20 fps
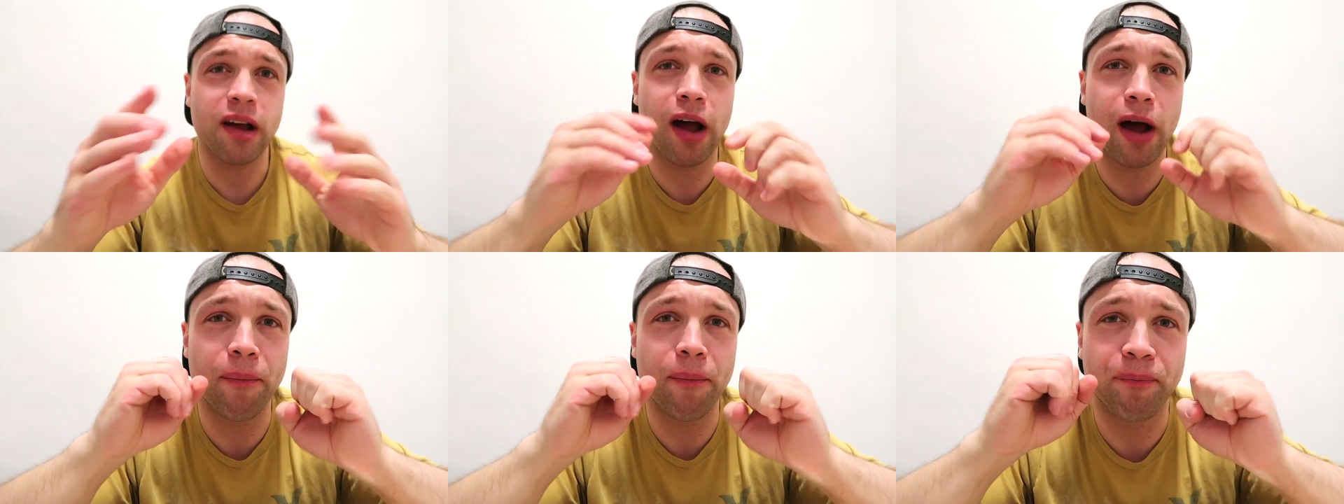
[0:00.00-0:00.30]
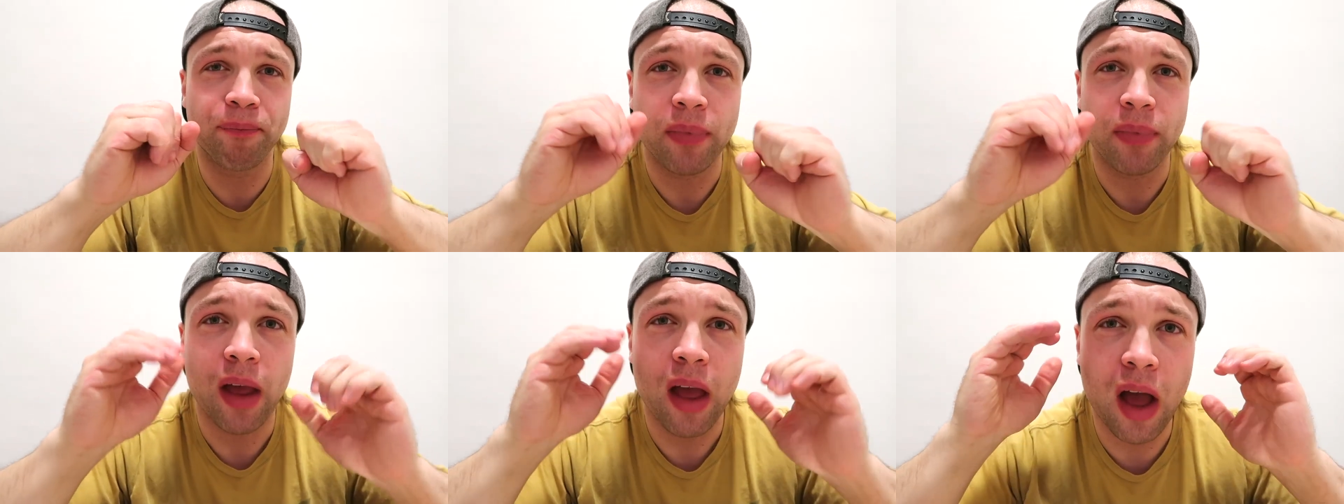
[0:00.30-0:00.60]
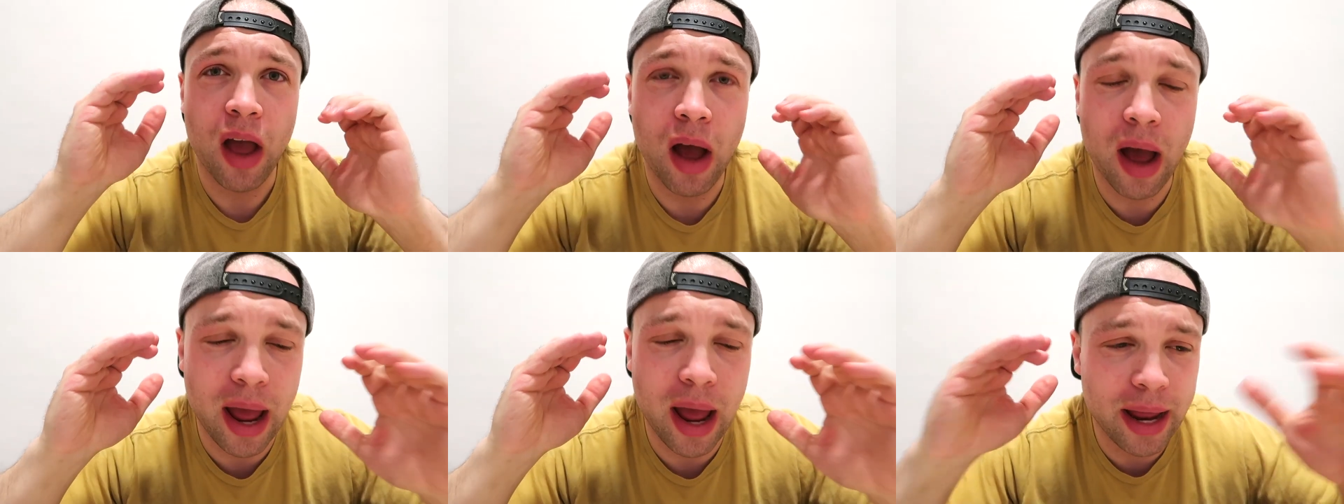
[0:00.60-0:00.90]

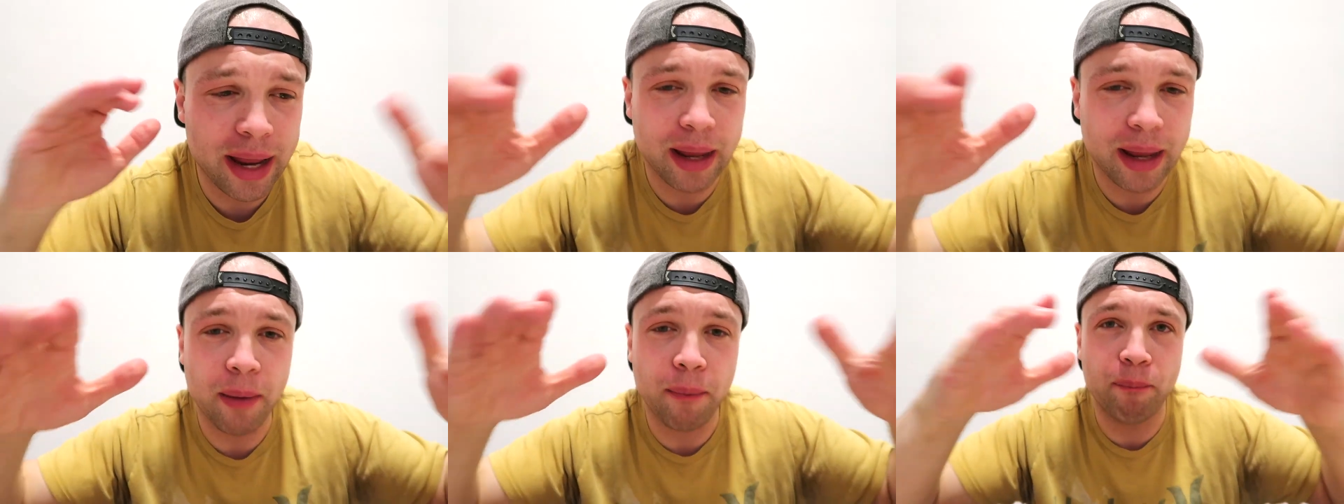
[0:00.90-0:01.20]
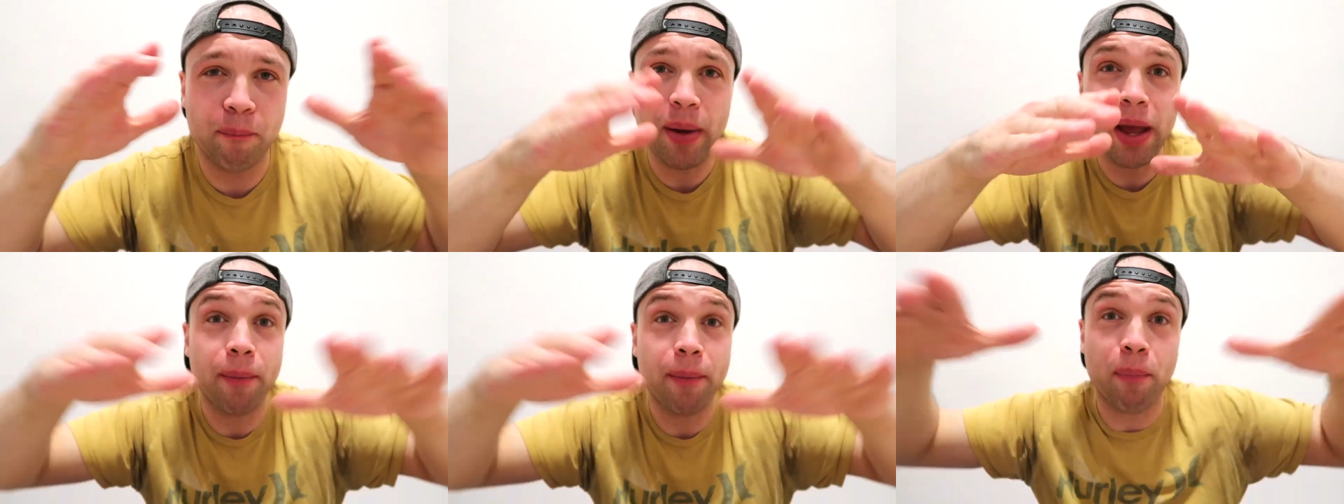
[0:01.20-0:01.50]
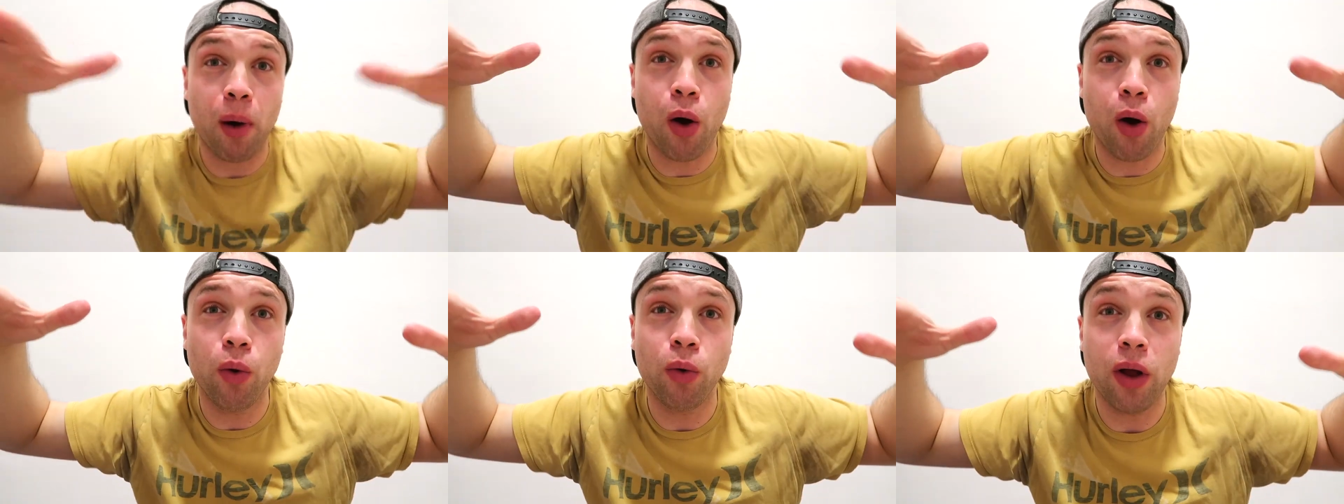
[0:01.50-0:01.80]
A big
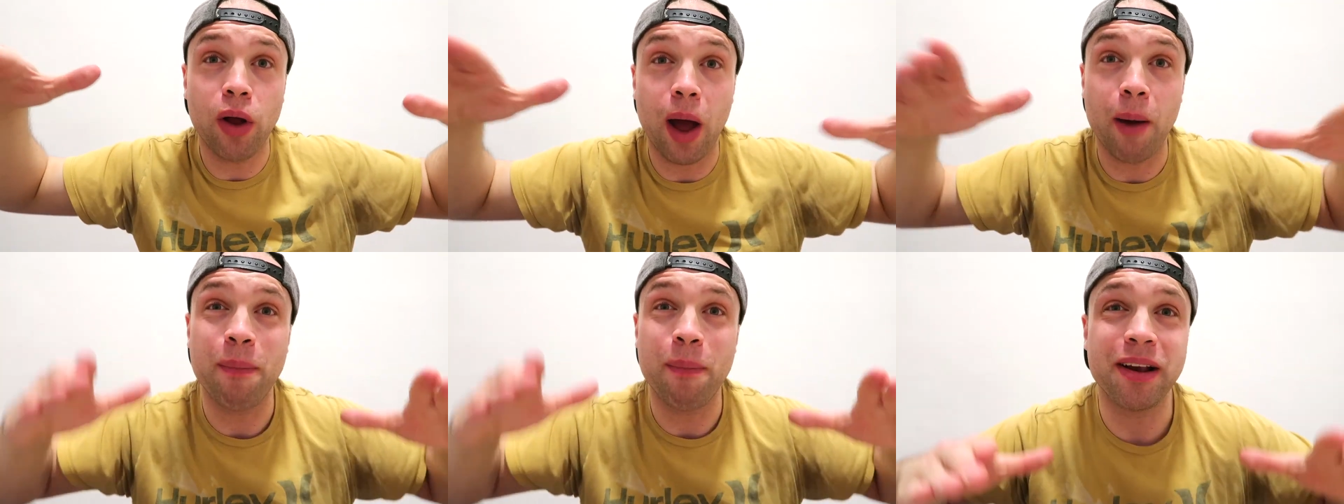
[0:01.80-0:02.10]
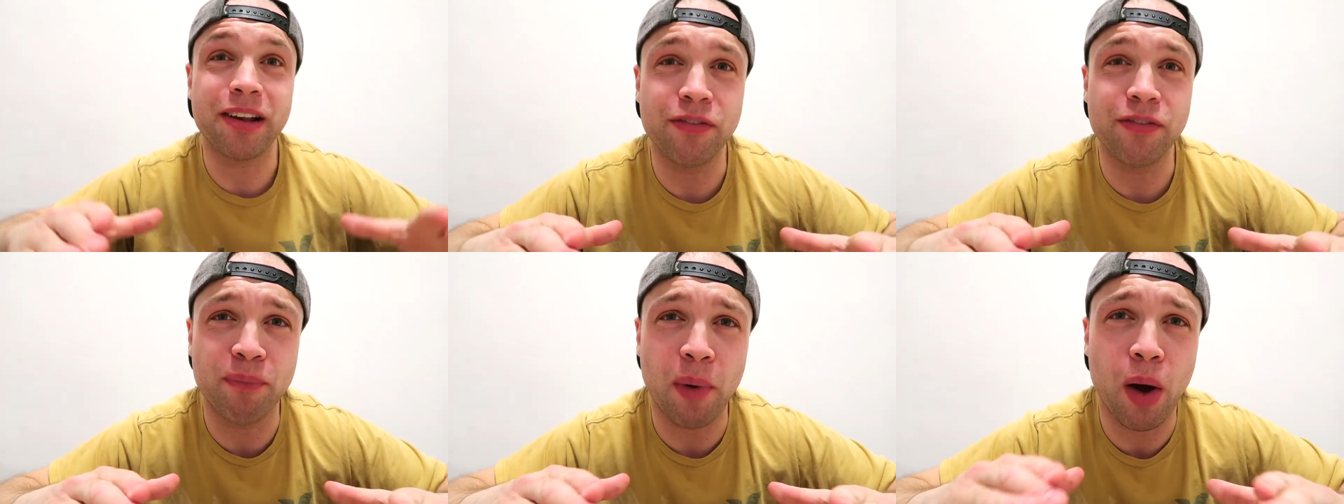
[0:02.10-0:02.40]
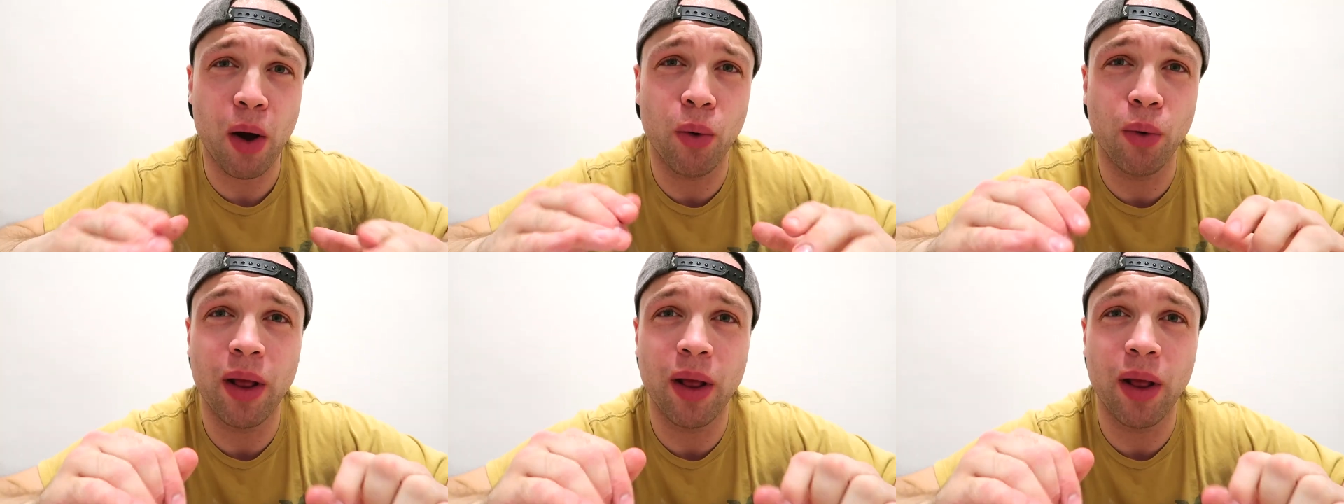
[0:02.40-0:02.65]
bowl, a massive bowl,